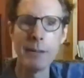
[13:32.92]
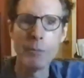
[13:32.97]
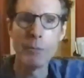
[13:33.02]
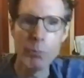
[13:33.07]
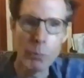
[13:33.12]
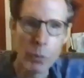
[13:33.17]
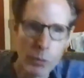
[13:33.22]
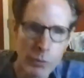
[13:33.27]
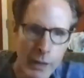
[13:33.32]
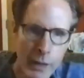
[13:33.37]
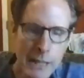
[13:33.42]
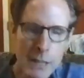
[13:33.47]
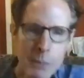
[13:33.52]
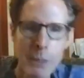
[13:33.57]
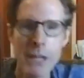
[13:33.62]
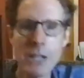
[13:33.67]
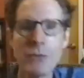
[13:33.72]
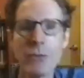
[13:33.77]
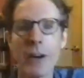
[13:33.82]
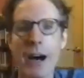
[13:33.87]
move on to
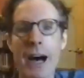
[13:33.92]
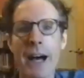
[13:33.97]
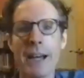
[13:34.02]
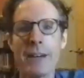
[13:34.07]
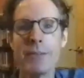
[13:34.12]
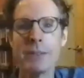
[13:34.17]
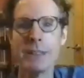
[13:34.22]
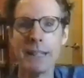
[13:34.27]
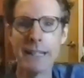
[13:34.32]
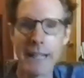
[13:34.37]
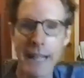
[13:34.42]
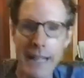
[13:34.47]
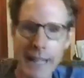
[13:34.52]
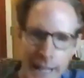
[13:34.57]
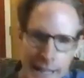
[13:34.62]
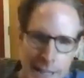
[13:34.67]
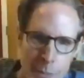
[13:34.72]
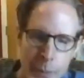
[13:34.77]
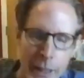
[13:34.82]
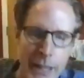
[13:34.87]
page 5 and they get
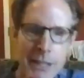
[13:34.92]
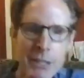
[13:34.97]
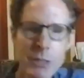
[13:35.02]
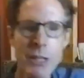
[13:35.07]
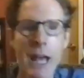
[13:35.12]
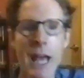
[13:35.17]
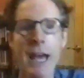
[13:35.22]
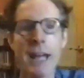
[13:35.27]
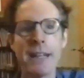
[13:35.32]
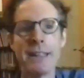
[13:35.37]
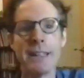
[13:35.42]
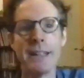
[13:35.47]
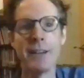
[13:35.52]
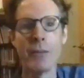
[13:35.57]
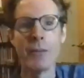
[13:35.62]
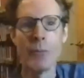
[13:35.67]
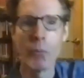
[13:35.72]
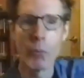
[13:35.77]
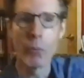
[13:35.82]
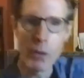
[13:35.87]
on to page 10 and
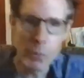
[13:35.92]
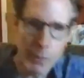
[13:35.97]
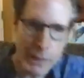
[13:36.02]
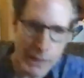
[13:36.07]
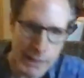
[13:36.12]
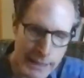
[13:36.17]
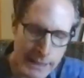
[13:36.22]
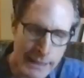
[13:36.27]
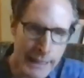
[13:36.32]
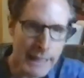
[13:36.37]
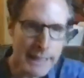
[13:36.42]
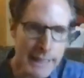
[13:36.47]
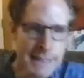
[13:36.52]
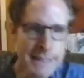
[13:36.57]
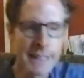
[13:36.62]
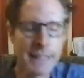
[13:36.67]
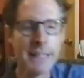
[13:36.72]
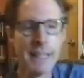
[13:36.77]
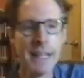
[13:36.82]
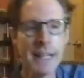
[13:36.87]
they're with me to the next
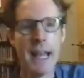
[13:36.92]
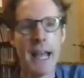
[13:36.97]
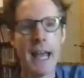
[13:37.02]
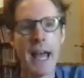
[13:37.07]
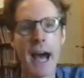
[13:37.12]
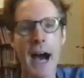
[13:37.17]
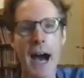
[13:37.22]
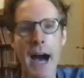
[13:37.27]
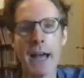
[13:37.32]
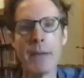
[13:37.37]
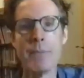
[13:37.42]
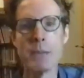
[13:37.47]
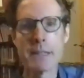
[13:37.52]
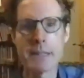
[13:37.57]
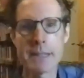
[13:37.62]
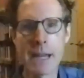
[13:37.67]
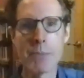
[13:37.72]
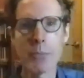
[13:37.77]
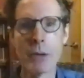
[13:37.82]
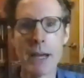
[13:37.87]
scene. I'm the
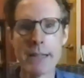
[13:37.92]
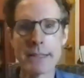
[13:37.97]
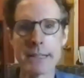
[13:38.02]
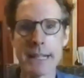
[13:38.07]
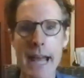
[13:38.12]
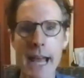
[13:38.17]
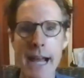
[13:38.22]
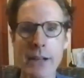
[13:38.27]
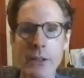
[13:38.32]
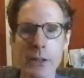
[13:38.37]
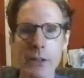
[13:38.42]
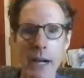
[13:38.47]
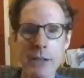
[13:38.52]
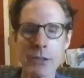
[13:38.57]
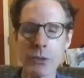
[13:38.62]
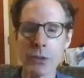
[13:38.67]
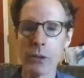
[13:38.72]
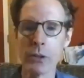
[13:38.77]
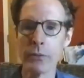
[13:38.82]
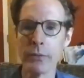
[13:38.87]
same way as an actor. I
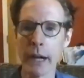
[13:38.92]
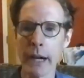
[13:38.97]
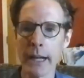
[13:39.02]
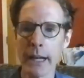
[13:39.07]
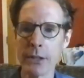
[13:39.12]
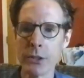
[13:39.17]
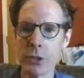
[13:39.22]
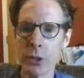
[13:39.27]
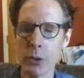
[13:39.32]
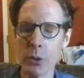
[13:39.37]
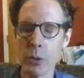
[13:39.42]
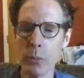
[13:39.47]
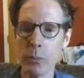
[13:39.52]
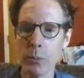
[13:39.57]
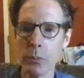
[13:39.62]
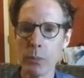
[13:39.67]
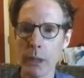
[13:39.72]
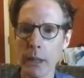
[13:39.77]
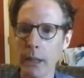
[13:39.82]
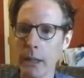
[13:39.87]

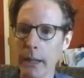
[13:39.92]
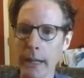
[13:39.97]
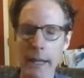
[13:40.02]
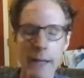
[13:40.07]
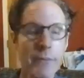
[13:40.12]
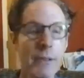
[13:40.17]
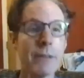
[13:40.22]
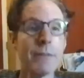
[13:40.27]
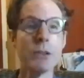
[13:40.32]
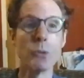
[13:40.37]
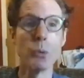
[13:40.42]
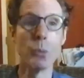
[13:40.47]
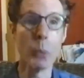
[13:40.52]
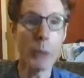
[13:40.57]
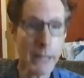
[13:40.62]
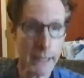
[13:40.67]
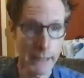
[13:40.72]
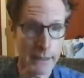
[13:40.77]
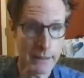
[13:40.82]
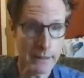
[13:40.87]
assume, even if it's
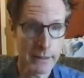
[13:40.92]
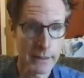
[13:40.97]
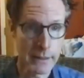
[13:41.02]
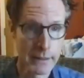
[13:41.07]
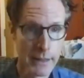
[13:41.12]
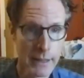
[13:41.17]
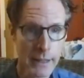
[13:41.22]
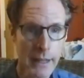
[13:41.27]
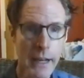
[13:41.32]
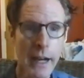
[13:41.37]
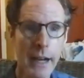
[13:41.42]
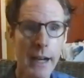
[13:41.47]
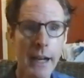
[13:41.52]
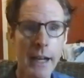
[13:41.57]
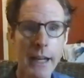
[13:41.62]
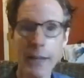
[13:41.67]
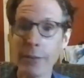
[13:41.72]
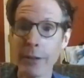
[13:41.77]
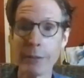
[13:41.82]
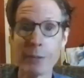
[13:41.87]
Wicked,
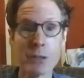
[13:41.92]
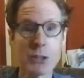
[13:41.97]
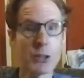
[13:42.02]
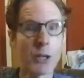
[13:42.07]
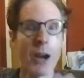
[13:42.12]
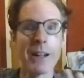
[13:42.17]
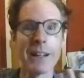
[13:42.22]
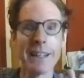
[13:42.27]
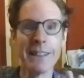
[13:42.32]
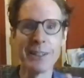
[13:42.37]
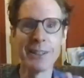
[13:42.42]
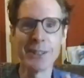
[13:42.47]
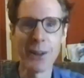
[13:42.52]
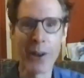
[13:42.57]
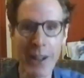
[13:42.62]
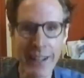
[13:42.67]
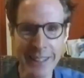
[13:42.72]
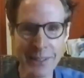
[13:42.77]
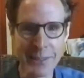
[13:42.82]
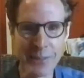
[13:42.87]
even if it's Charlie and the
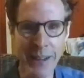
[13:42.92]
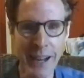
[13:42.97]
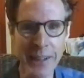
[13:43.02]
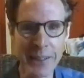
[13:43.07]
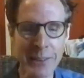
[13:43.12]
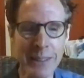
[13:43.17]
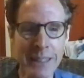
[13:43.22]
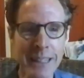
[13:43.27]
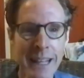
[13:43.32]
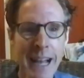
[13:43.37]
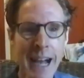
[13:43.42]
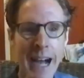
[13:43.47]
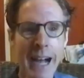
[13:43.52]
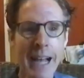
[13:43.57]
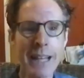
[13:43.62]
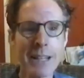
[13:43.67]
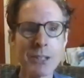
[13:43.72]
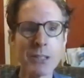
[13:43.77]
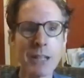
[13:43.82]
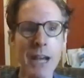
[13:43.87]
Chocolate Factory,
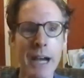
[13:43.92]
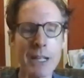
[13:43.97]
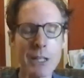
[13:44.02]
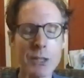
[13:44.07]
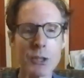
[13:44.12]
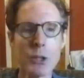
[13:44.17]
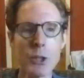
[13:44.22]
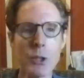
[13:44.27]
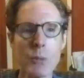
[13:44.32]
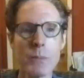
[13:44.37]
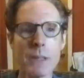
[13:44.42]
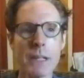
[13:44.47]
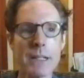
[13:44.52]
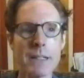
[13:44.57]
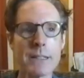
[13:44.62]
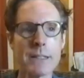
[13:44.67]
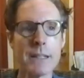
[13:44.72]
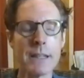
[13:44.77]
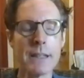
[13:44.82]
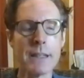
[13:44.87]
I assume
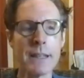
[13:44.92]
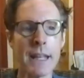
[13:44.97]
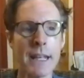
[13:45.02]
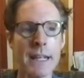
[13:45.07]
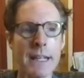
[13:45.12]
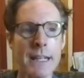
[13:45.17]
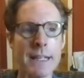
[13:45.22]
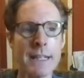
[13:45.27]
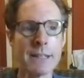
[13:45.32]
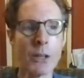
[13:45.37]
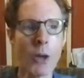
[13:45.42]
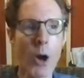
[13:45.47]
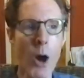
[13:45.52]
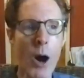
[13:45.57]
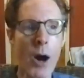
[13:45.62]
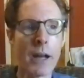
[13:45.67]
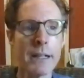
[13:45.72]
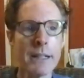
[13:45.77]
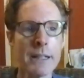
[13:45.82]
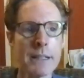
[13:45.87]
that it's an
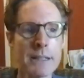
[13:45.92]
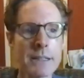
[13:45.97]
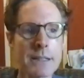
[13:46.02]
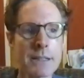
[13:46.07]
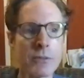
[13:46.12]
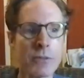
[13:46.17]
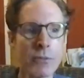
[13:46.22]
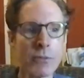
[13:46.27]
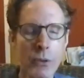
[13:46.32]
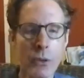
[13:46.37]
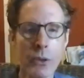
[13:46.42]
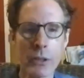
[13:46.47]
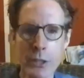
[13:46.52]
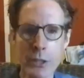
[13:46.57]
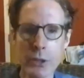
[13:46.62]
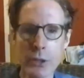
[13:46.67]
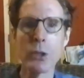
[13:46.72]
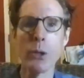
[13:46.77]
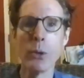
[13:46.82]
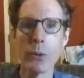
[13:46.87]
audience full.
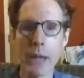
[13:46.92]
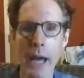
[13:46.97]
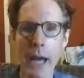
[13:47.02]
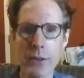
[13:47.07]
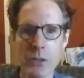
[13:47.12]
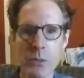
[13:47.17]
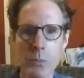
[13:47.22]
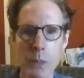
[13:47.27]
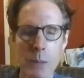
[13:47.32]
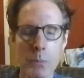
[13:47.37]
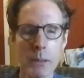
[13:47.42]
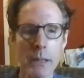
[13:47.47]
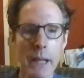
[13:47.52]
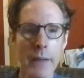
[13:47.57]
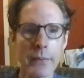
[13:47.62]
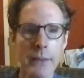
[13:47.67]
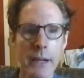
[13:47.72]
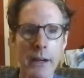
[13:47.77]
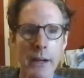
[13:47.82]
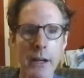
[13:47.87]
It's 2,000 people
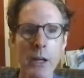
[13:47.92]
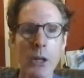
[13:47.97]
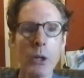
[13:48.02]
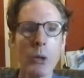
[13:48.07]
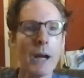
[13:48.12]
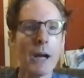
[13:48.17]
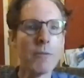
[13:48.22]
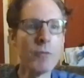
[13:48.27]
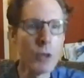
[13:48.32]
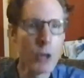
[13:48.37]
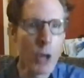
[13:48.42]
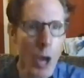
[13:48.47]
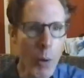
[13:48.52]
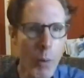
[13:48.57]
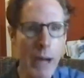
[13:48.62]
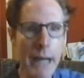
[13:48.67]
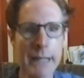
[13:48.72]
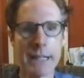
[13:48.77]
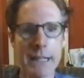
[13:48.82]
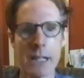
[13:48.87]
out there who have no
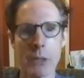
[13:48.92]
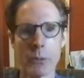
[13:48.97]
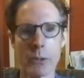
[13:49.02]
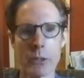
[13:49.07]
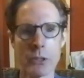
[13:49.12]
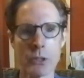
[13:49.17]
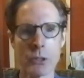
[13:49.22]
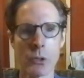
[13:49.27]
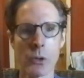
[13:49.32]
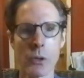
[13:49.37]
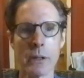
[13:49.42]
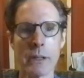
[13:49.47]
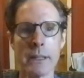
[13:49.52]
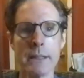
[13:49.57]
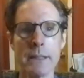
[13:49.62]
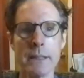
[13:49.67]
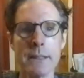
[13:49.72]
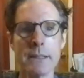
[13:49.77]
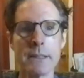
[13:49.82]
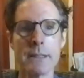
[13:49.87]
idea what the story
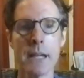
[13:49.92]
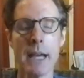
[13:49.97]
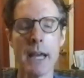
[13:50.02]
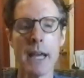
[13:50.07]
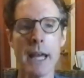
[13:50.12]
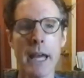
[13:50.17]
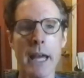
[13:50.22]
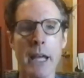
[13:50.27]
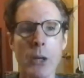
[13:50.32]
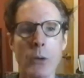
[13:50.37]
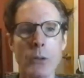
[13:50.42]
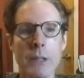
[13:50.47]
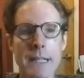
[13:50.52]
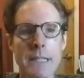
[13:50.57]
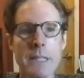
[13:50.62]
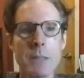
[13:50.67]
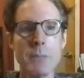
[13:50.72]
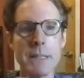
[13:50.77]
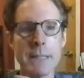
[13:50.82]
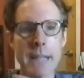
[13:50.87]
is and who
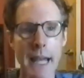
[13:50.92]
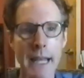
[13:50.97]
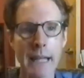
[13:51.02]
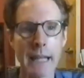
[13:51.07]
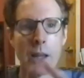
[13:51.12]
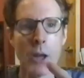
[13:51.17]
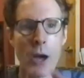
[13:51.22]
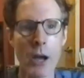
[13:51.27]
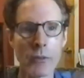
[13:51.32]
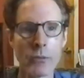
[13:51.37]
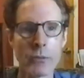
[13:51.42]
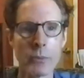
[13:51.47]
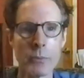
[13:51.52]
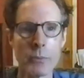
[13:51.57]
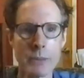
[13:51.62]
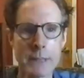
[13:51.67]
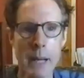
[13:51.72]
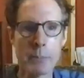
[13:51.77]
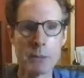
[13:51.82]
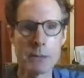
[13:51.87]
need to be taken along from
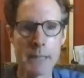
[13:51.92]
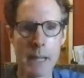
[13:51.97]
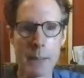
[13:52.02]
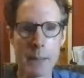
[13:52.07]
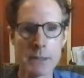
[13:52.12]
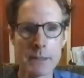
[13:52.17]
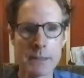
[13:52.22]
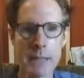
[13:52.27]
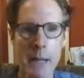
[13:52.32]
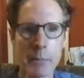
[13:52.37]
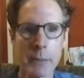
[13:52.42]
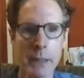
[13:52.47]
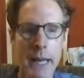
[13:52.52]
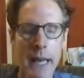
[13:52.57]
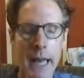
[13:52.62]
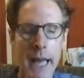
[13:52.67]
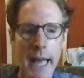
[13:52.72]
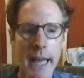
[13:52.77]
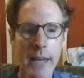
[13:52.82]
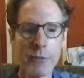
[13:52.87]
step, step, step.
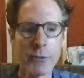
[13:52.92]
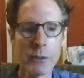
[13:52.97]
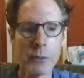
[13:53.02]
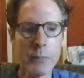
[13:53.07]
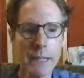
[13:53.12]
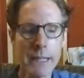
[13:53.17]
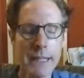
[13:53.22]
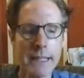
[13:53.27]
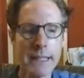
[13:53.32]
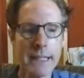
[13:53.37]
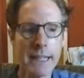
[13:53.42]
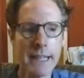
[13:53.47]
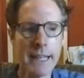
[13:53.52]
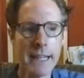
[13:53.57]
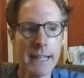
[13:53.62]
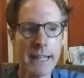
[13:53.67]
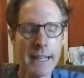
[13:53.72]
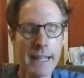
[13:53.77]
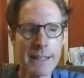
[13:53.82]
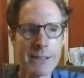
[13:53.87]
And for me,
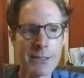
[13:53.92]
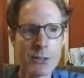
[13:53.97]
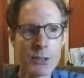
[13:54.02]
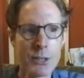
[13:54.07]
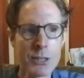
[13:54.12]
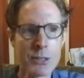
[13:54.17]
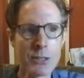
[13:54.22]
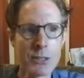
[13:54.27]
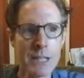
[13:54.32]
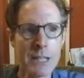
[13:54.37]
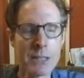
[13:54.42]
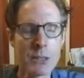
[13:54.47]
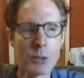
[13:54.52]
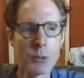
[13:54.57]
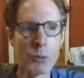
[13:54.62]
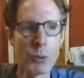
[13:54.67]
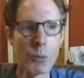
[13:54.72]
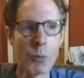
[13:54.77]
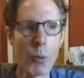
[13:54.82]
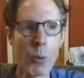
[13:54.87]
it's a
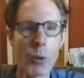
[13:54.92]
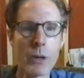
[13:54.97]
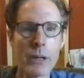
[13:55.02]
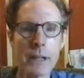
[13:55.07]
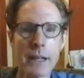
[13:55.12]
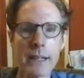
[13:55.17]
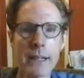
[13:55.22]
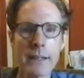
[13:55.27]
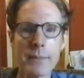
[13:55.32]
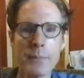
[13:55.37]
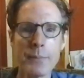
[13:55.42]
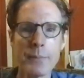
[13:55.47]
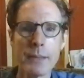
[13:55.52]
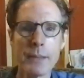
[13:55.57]
rewarding,